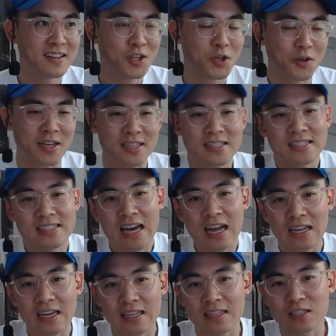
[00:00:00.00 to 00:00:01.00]
You're like
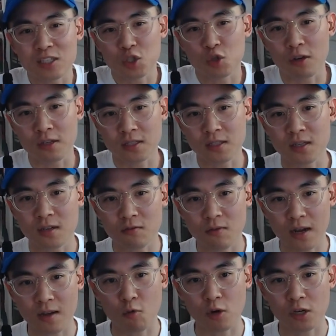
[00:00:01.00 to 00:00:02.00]
selling this new idea, right?